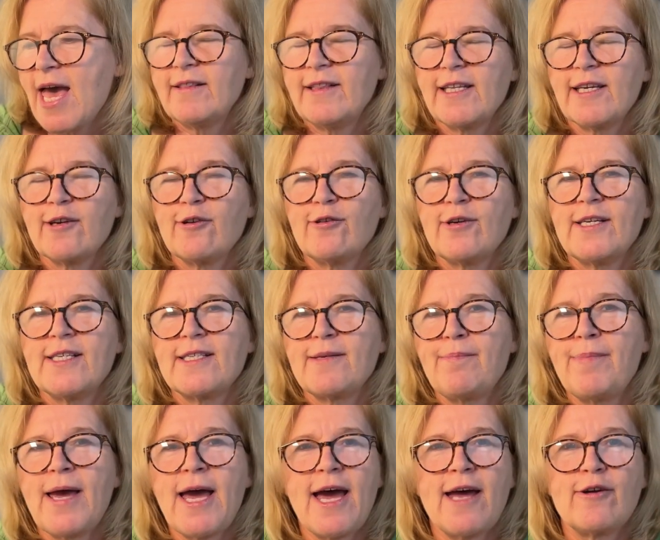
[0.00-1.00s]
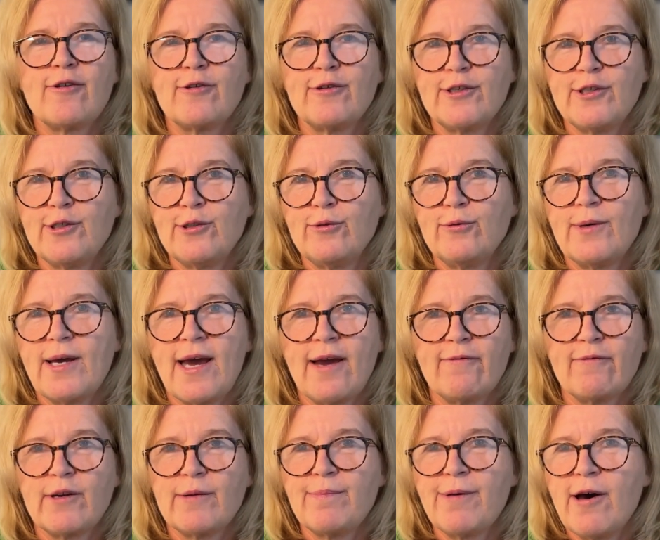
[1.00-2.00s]
There is a pattern to
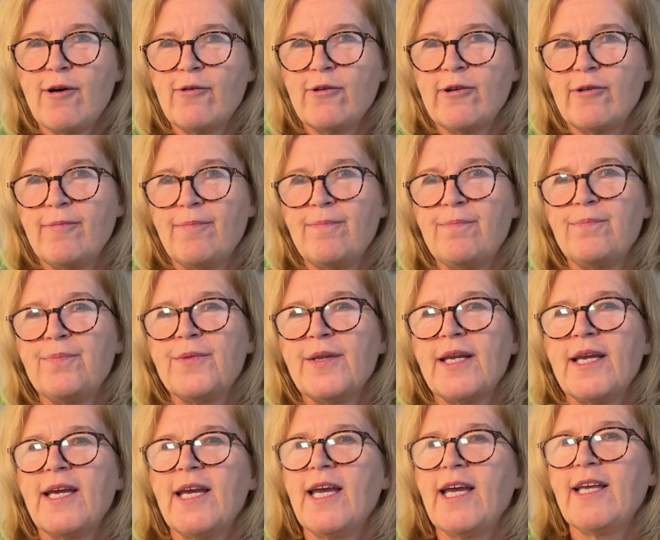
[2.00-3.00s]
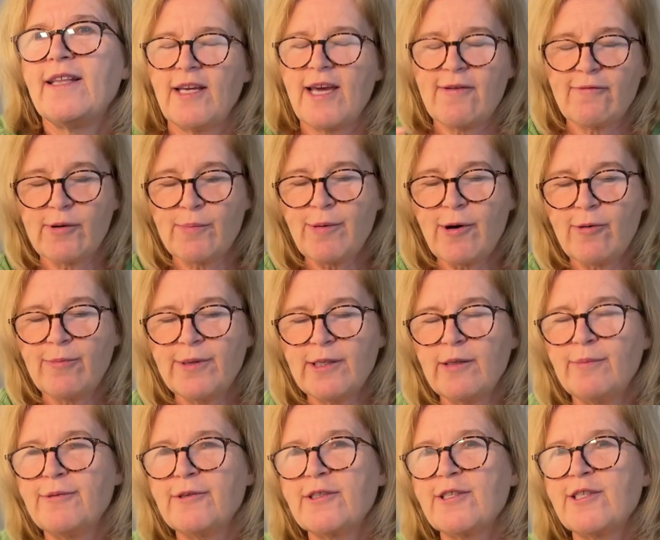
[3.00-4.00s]
every poem. Every poem in the book